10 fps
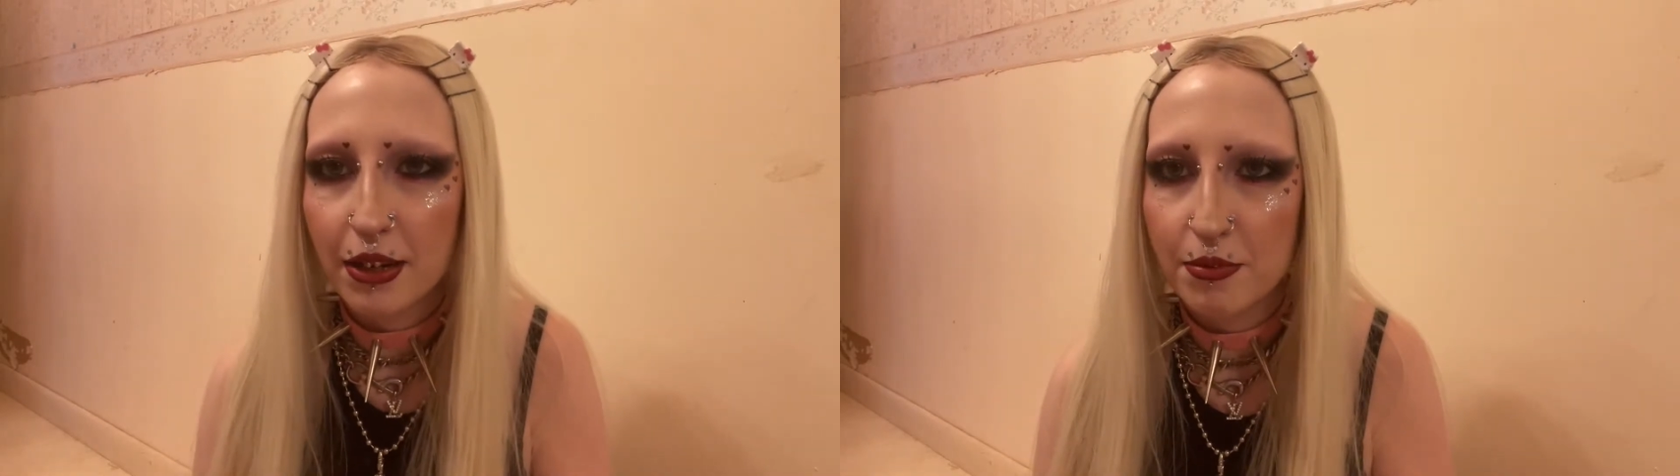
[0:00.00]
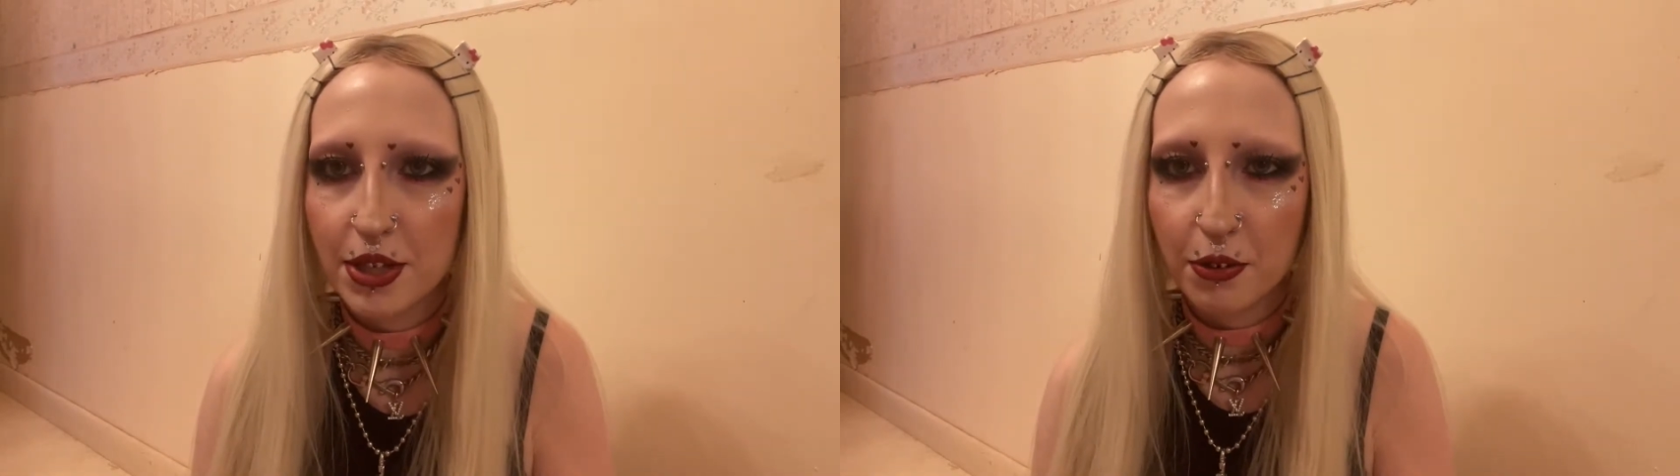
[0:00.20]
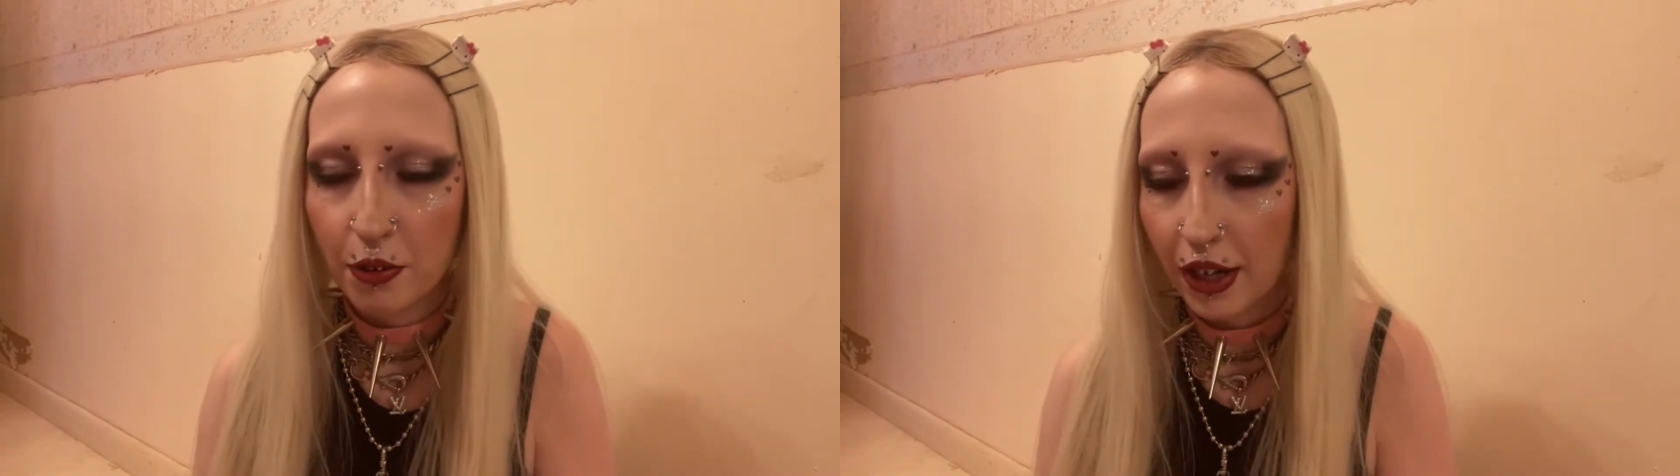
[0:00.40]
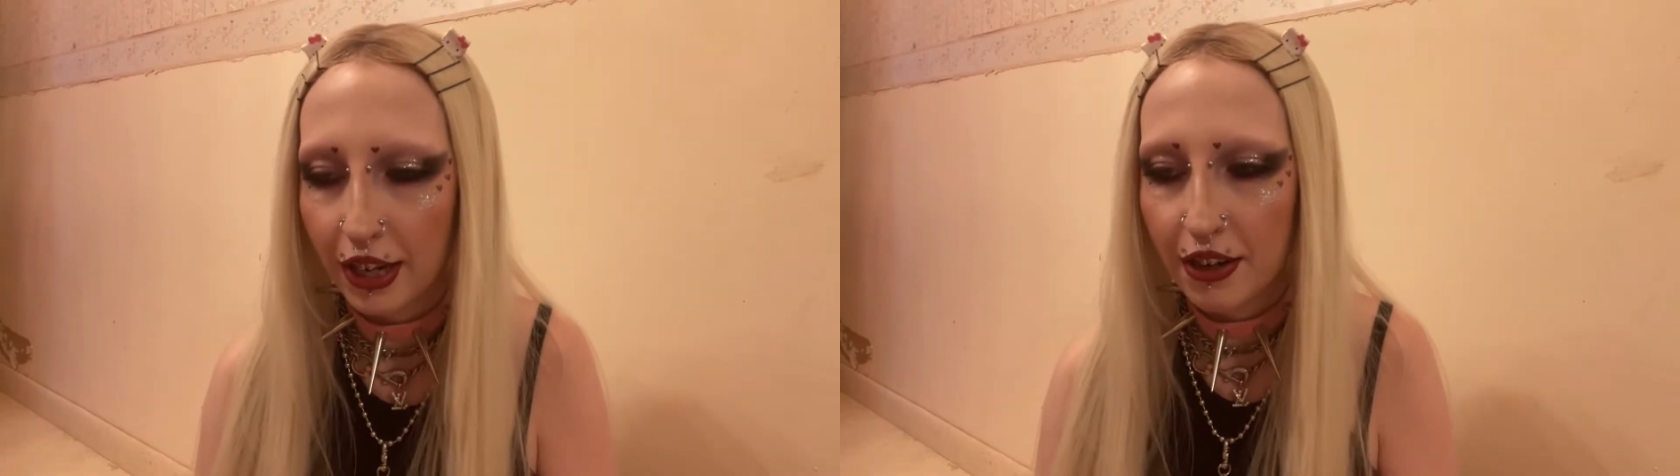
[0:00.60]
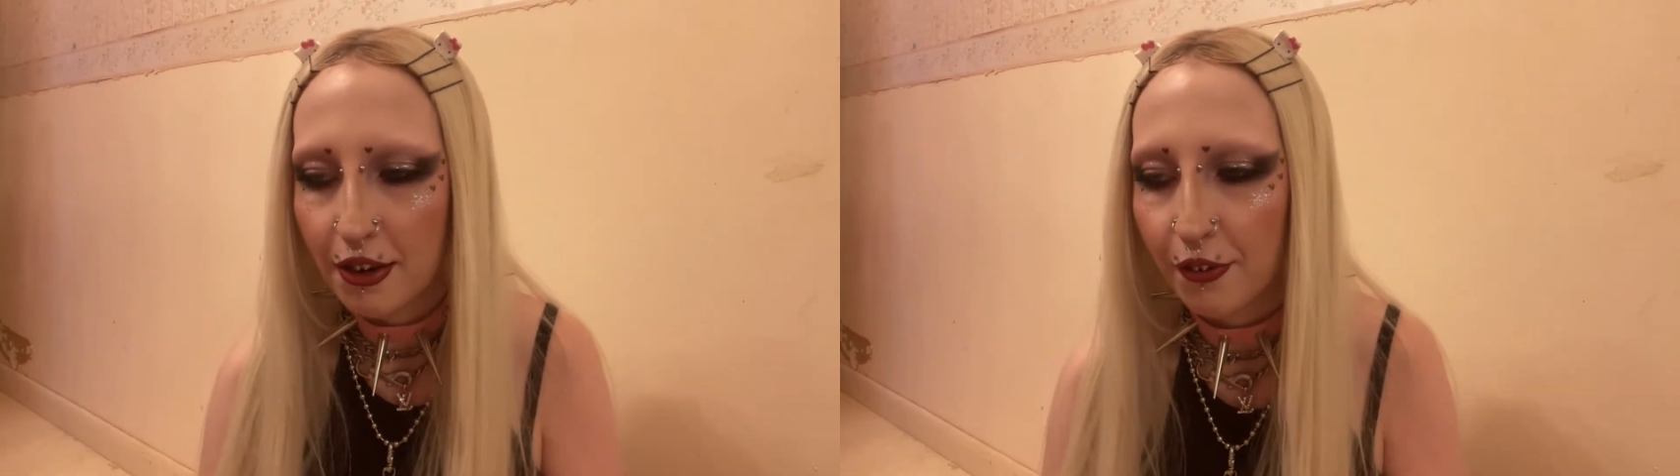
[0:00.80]
I'm so
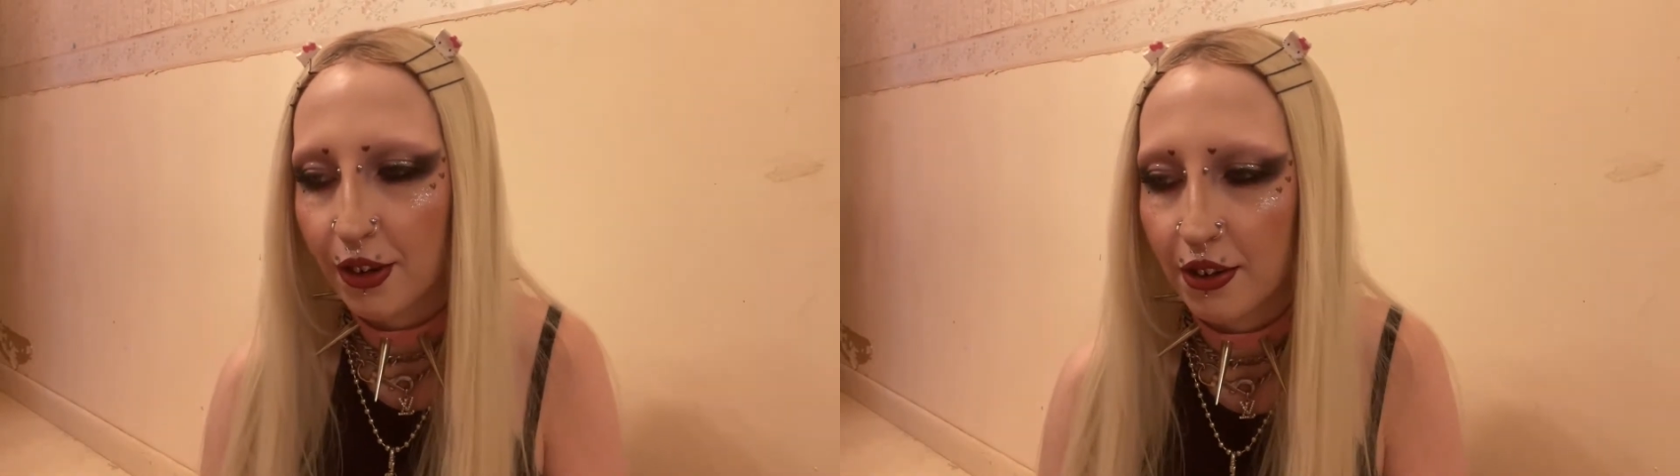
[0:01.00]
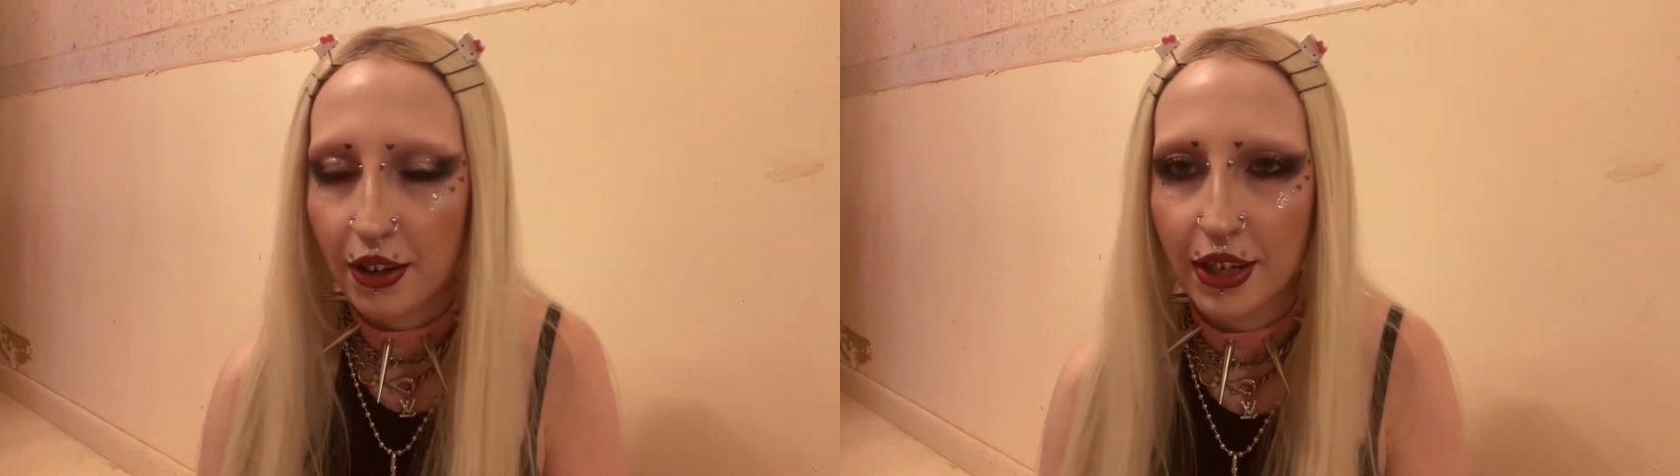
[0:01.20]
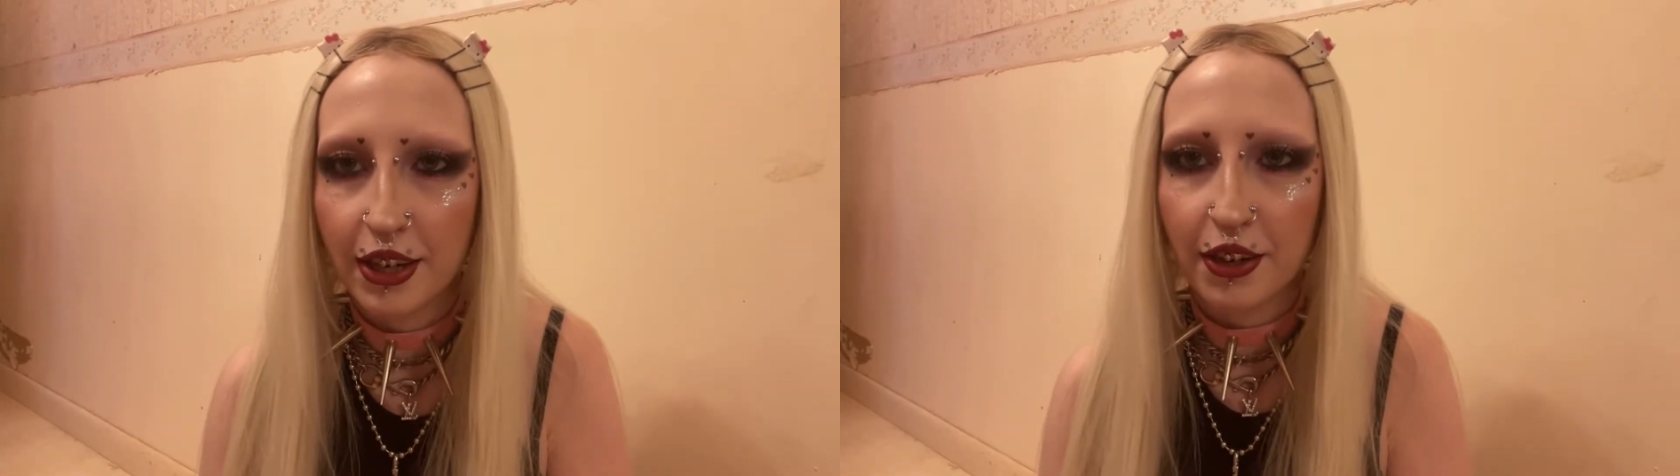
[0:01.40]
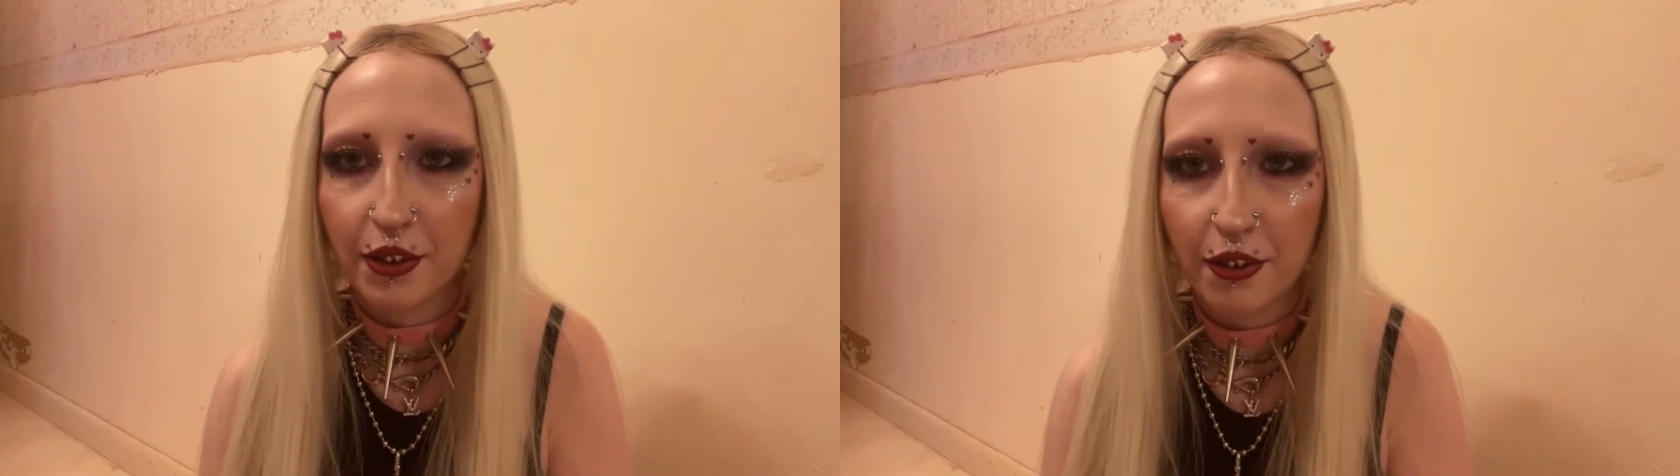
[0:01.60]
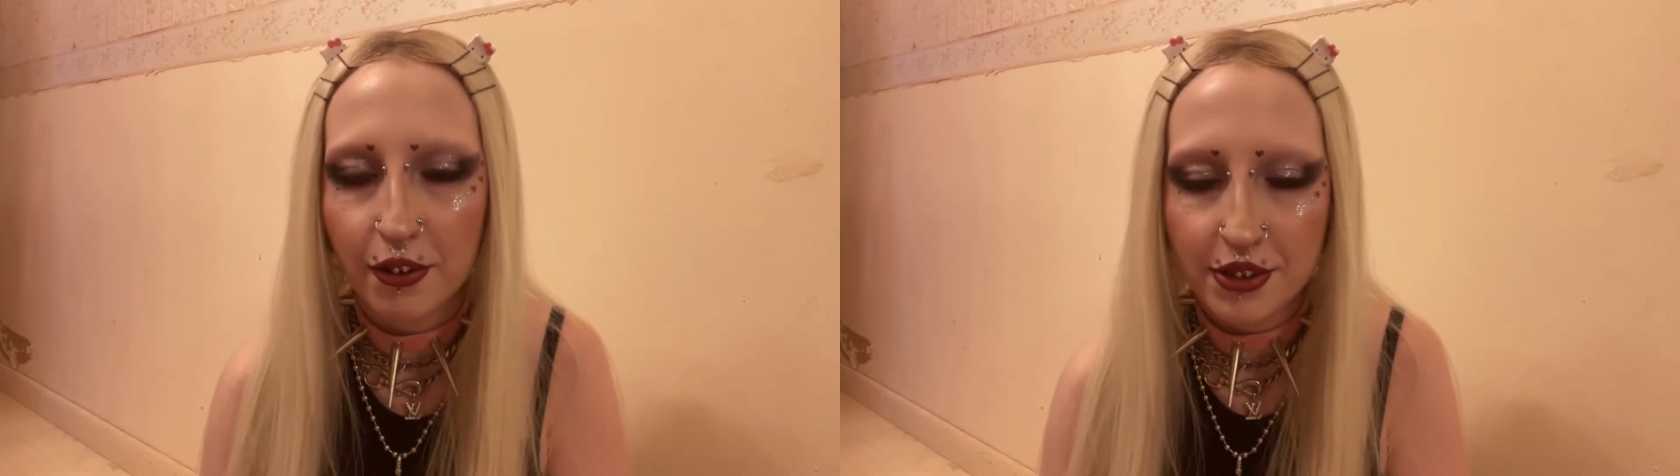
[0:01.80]
quirky and different, not like the other
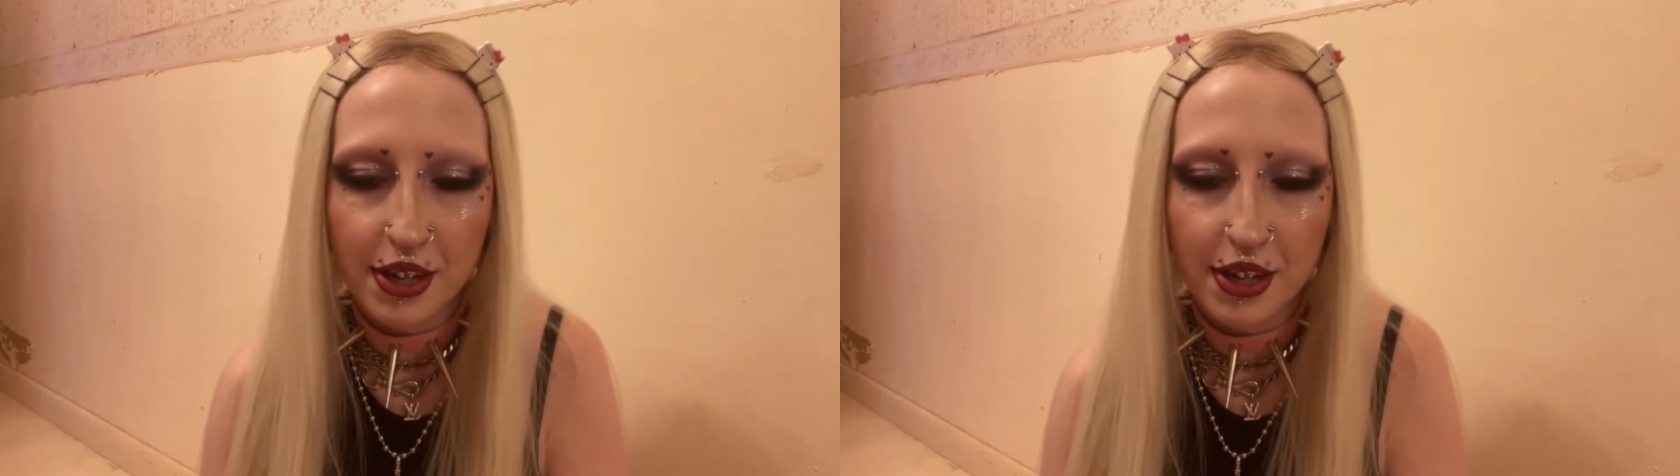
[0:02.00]
girls.